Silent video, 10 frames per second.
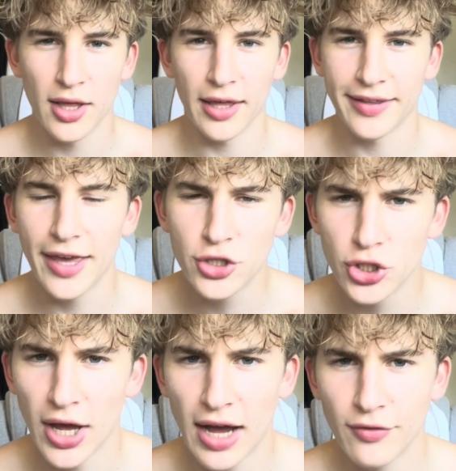In case
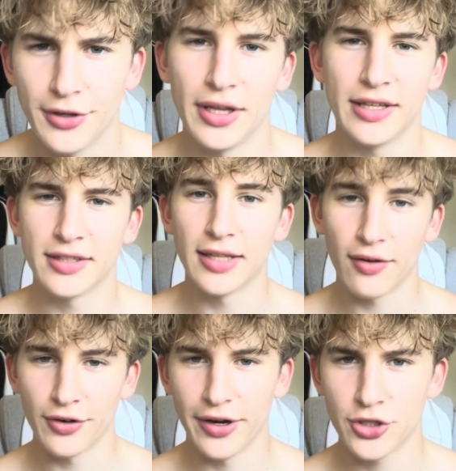you haven't, here's the
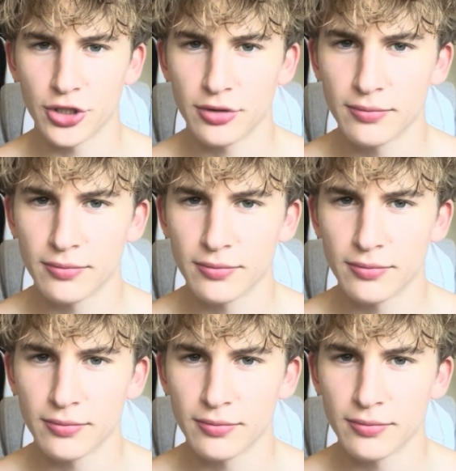definition.